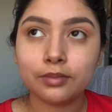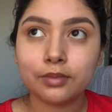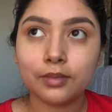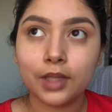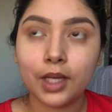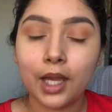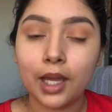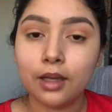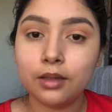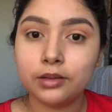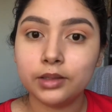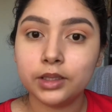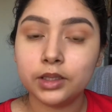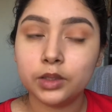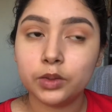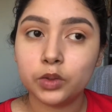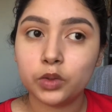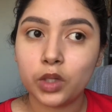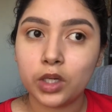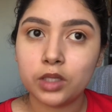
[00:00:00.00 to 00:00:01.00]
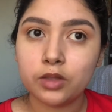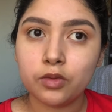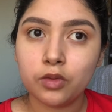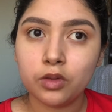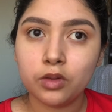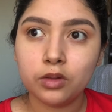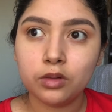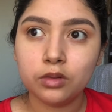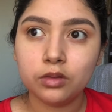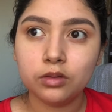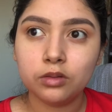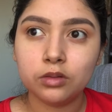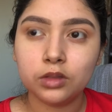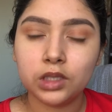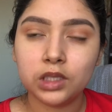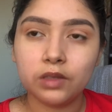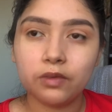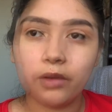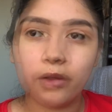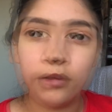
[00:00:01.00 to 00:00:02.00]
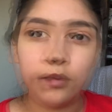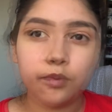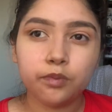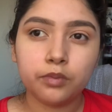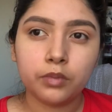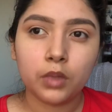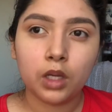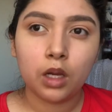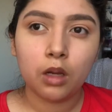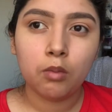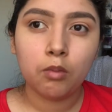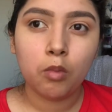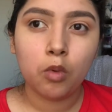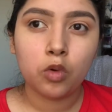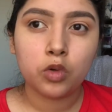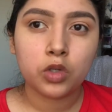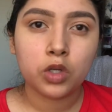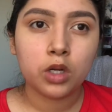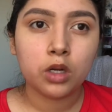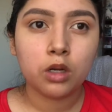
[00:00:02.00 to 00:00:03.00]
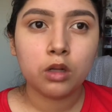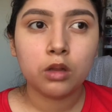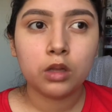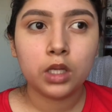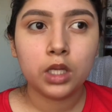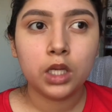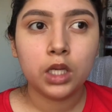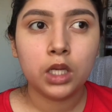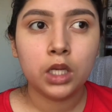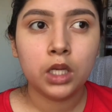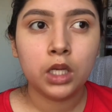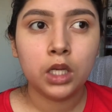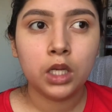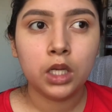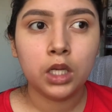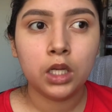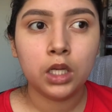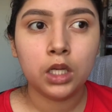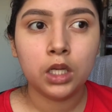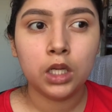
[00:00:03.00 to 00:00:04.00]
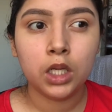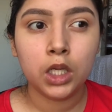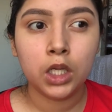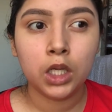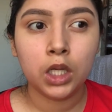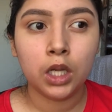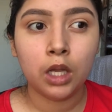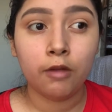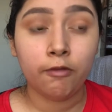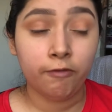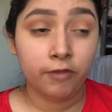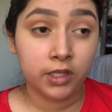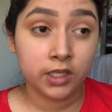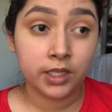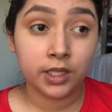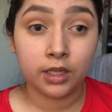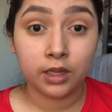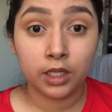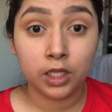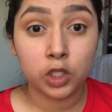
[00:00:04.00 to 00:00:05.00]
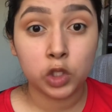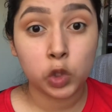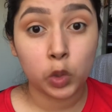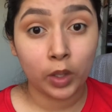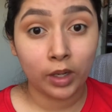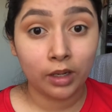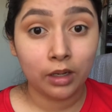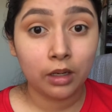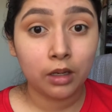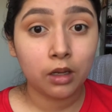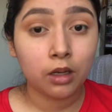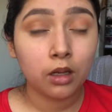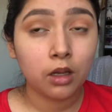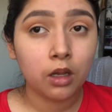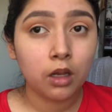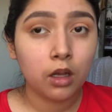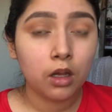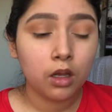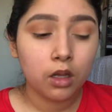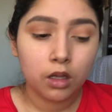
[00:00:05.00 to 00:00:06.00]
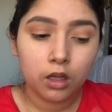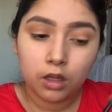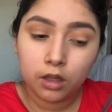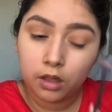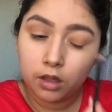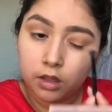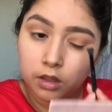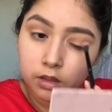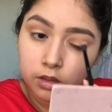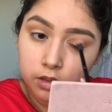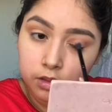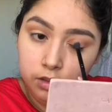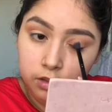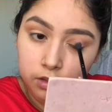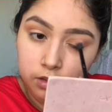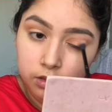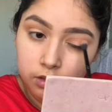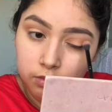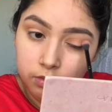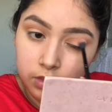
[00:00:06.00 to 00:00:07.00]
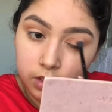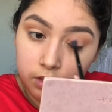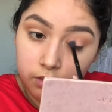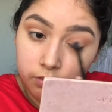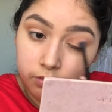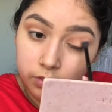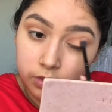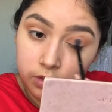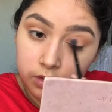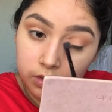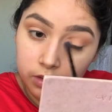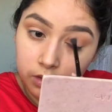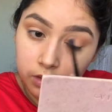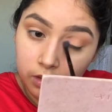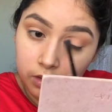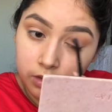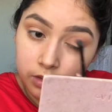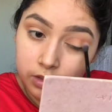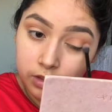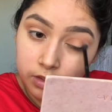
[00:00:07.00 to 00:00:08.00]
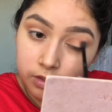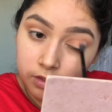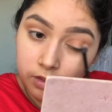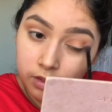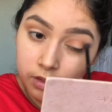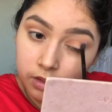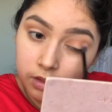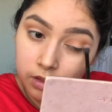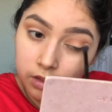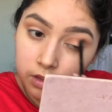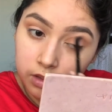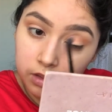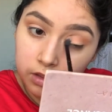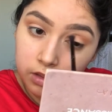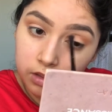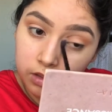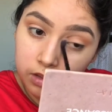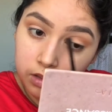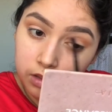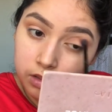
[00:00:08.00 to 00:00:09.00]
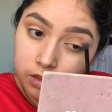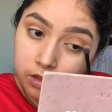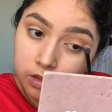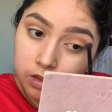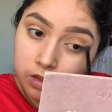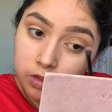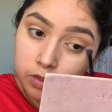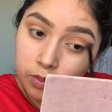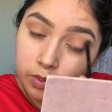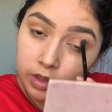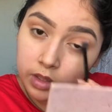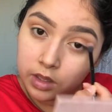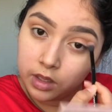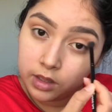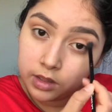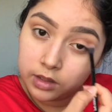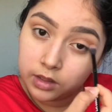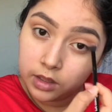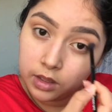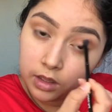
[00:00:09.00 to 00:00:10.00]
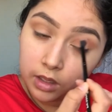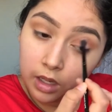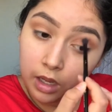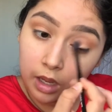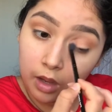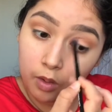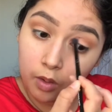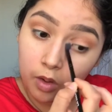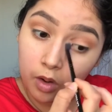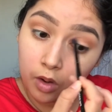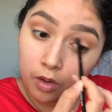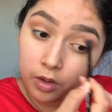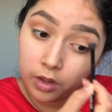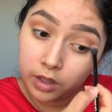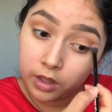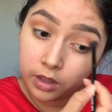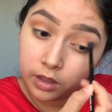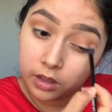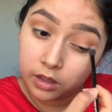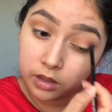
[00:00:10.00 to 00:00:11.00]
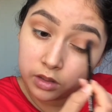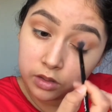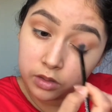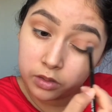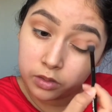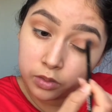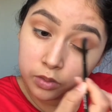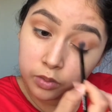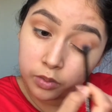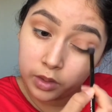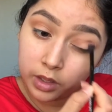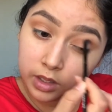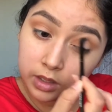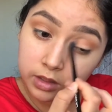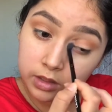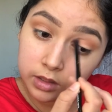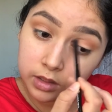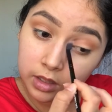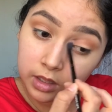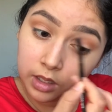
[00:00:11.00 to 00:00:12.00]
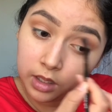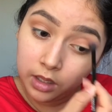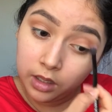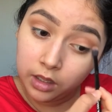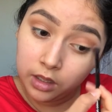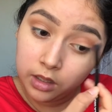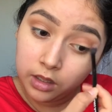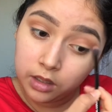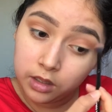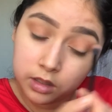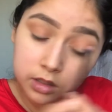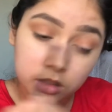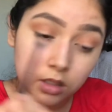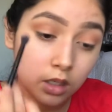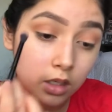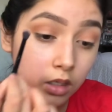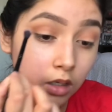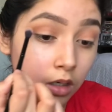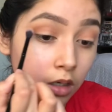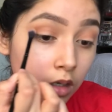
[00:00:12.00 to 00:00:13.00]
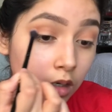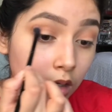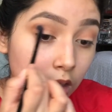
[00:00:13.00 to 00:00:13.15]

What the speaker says: yeah, it's stressful. It's very emotionally and physically draining, and sometimes, honestly, just realizing how hard it is to raise kids, and